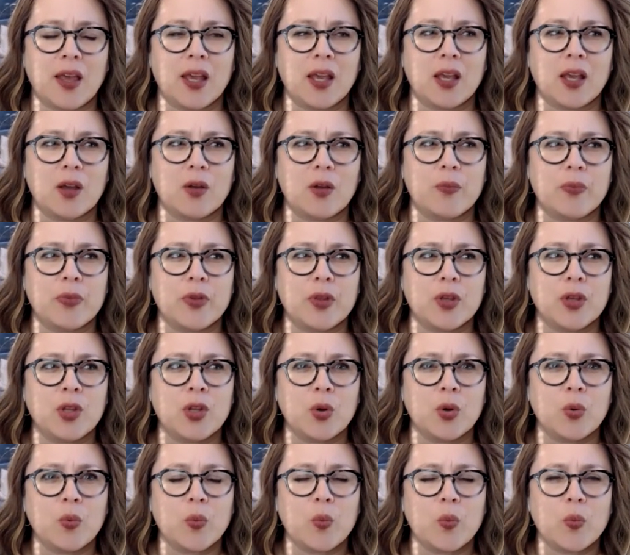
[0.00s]
like,
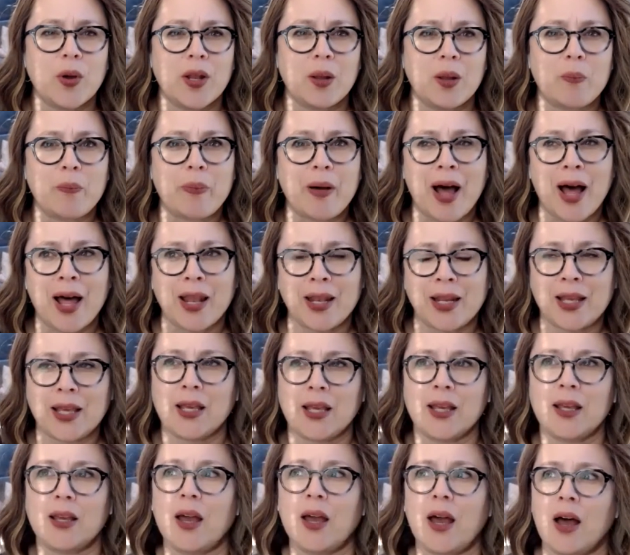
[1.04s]
when a
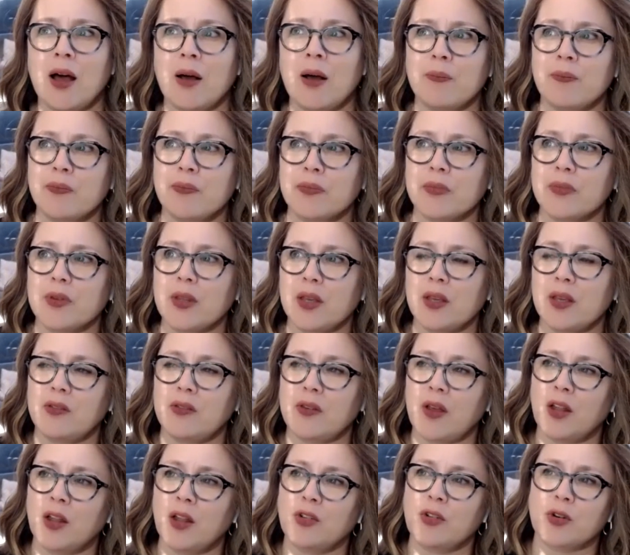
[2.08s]
body
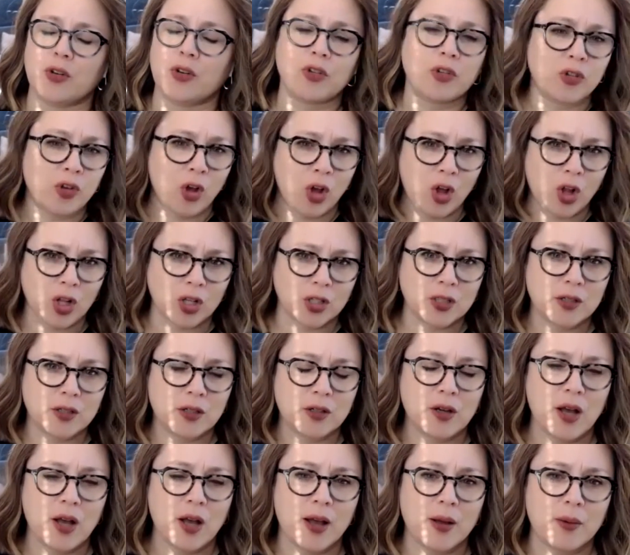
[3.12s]
is under assault,
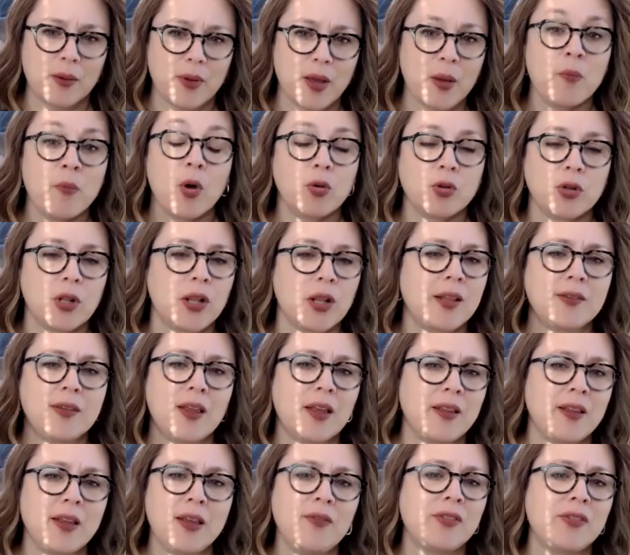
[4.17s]

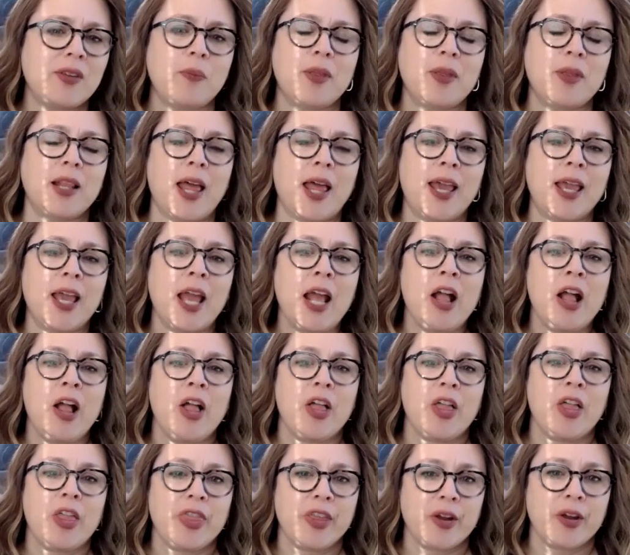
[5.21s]
even something like
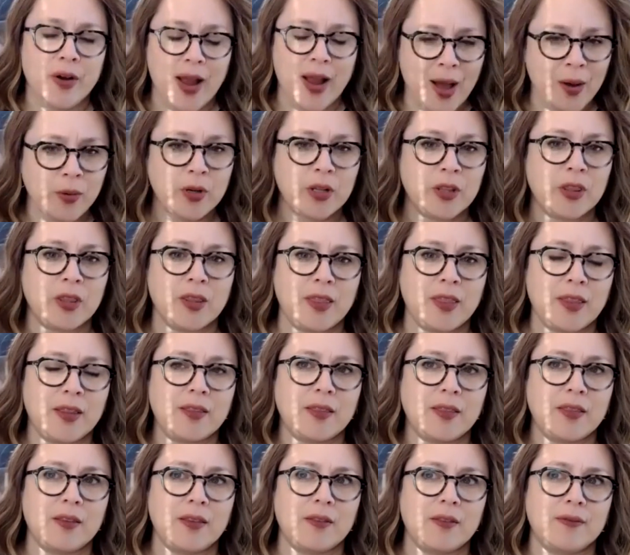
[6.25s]
they're out in,
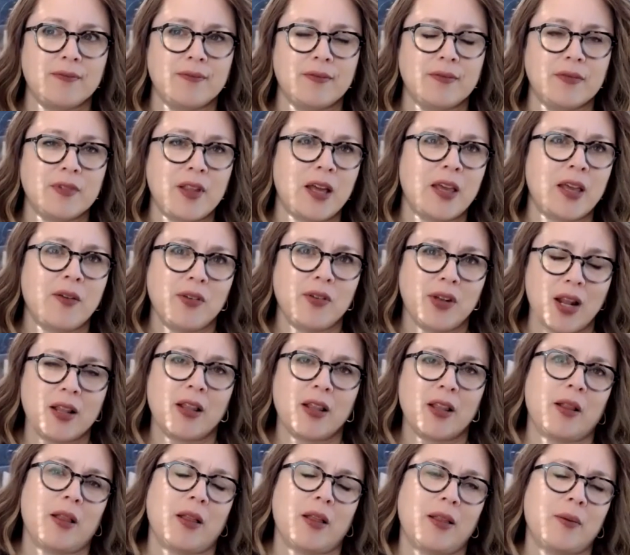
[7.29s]
given
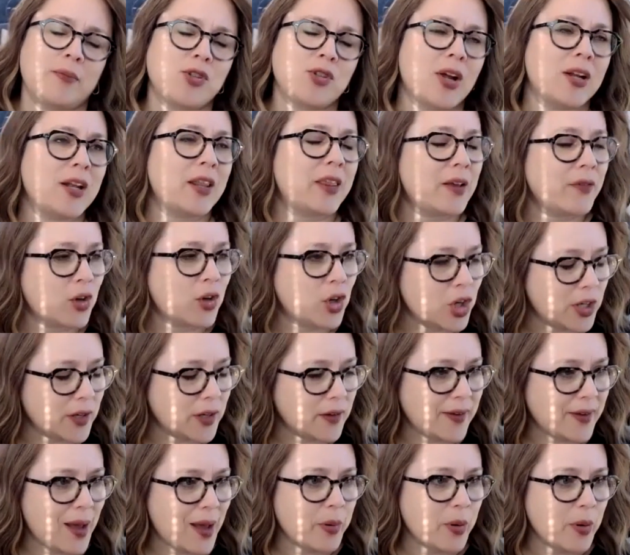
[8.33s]
I'm trying to think of a good
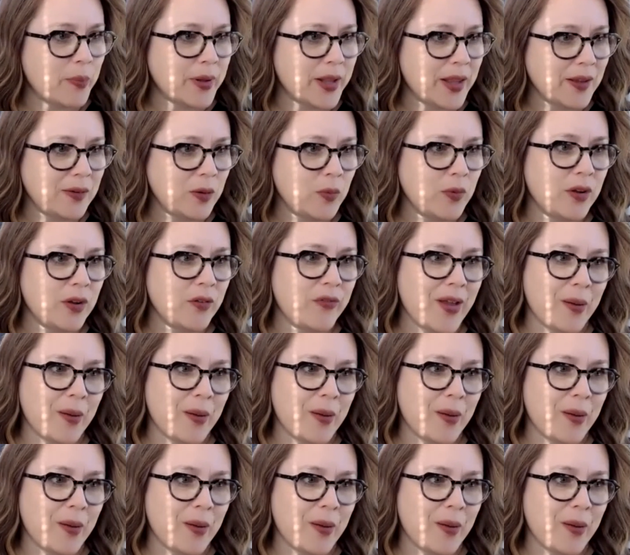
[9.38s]
example, but let's say